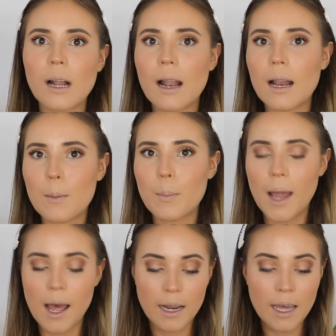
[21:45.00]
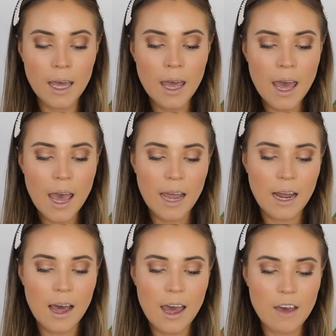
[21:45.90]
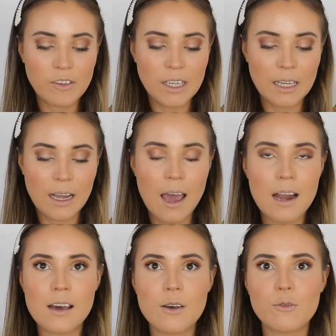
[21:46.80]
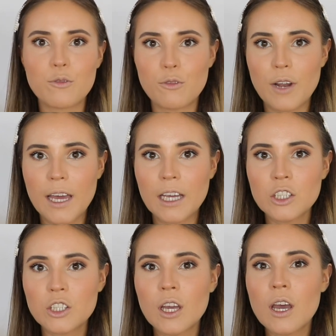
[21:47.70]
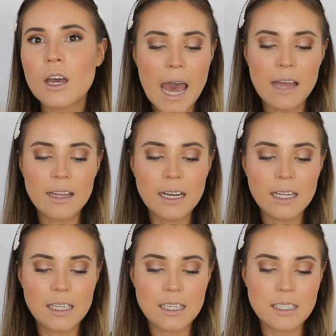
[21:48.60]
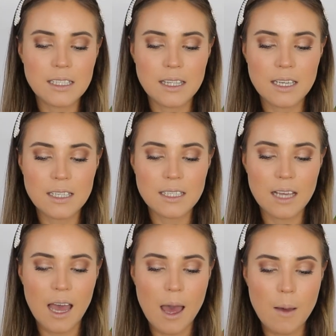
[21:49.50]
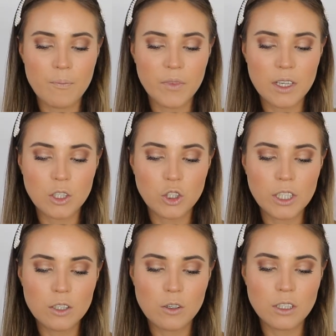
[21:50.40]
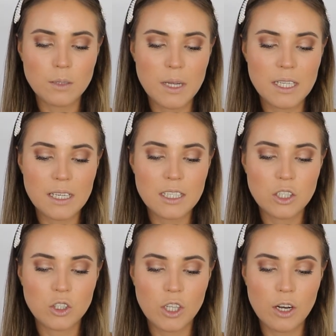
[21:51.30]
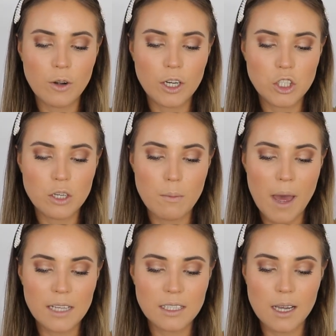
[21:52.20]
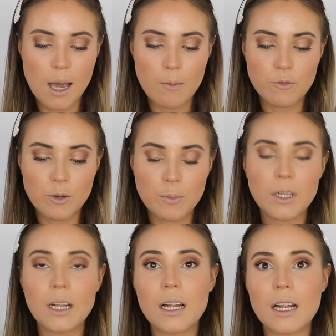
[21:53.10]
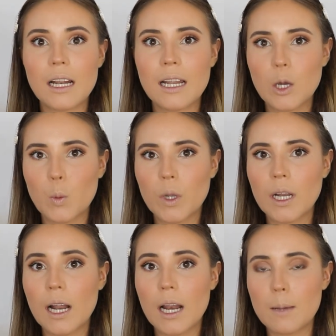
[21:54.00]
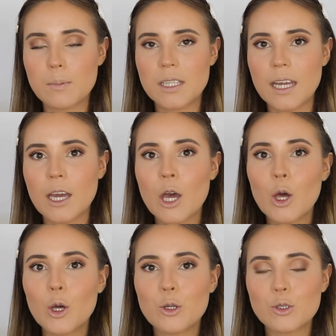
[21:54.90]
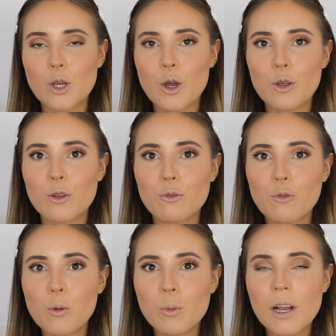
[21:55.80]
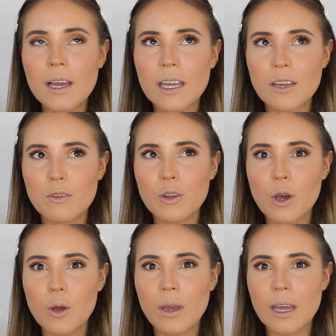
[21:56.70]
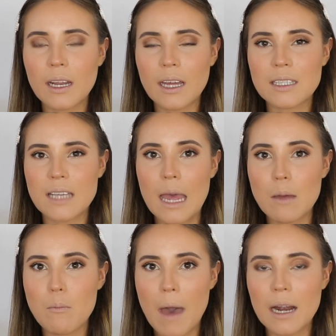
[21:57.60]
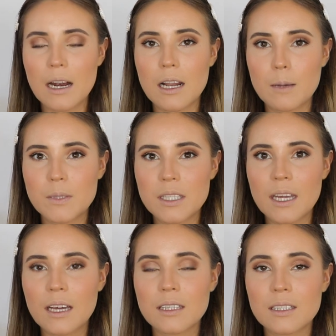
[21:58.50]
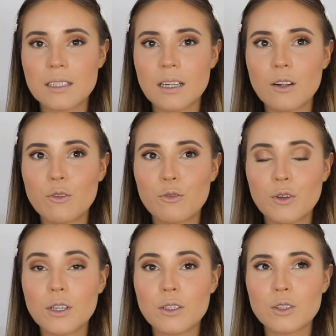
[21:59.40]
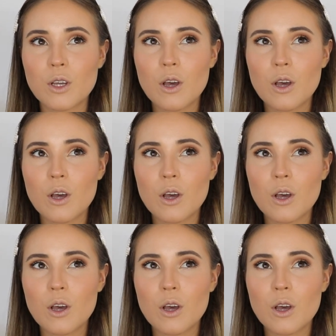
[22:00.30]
Lip Liner, and I have it in the color Flesh. And then it is this Catrice Cosmetics Generation Matte Comfortable Liquid Lipstick. So the formula, even though it is a matte lipstick, still feels